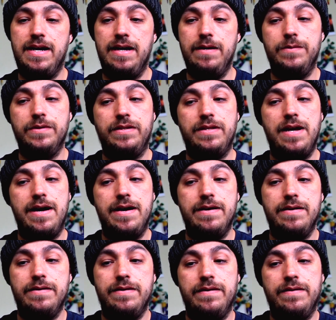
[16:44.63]
I was
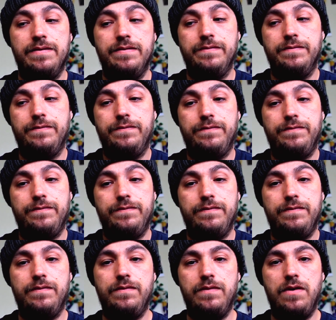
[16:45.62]
tired of
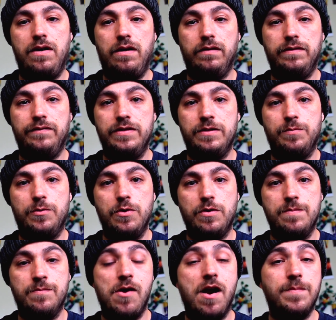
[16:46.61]
all of his
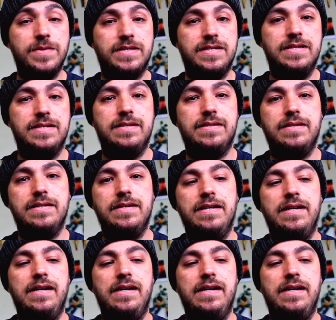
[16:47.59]
broken promises.